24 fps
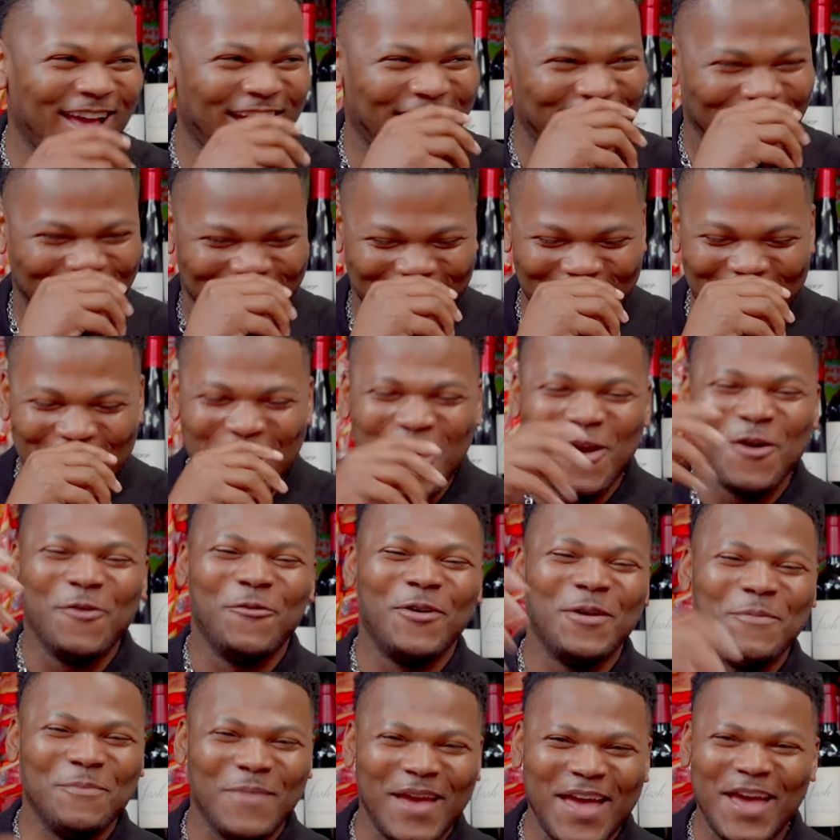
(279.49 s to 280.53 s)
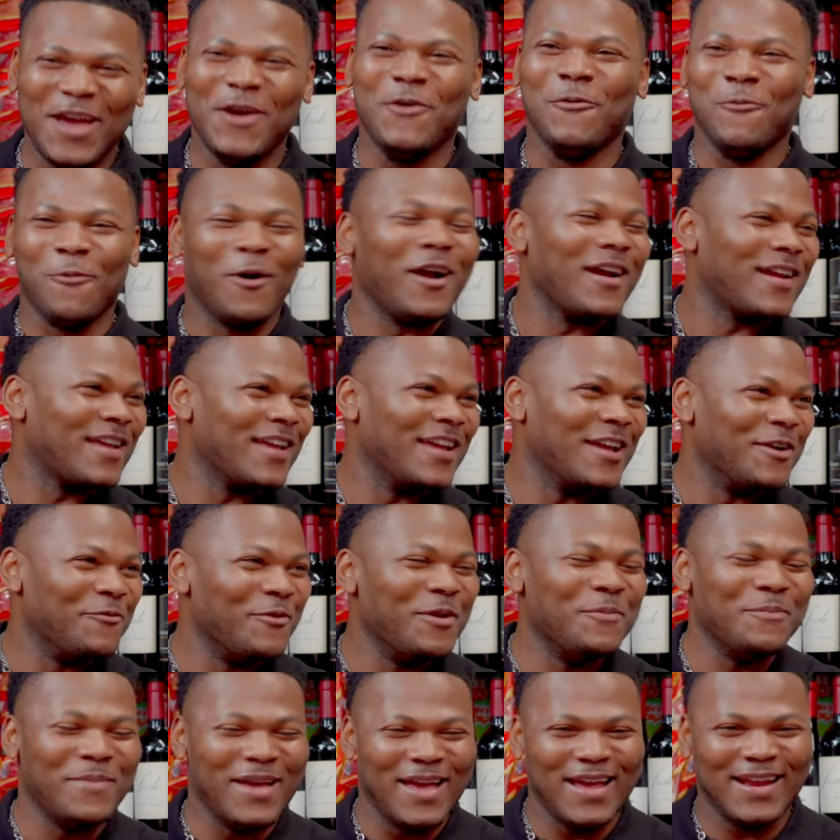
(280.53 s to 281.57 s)
like, we met working.
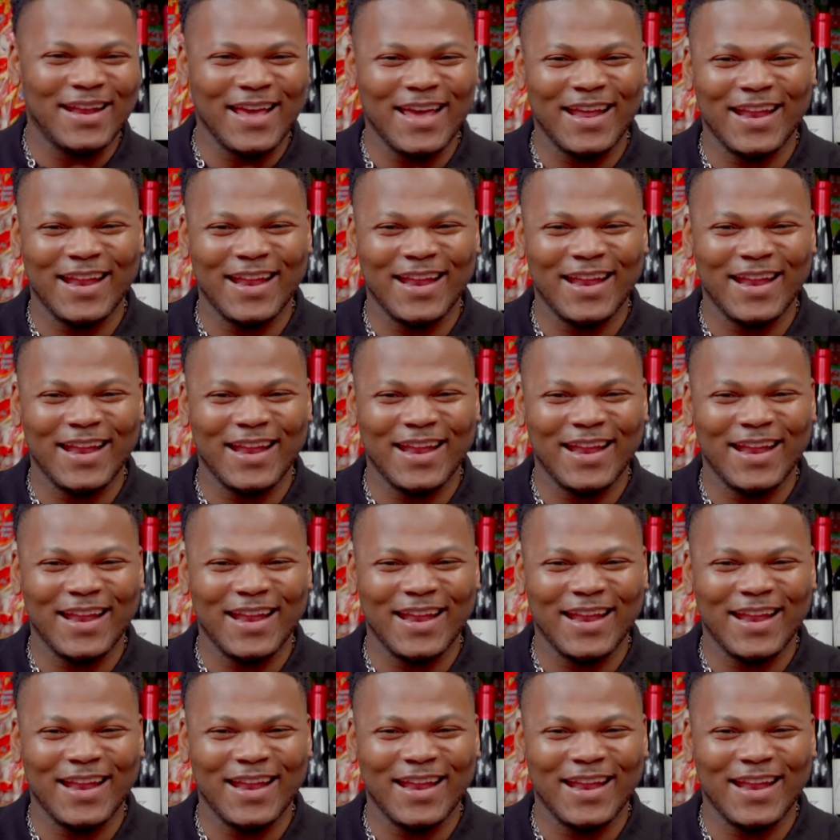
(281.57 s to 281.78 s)
We met yeah.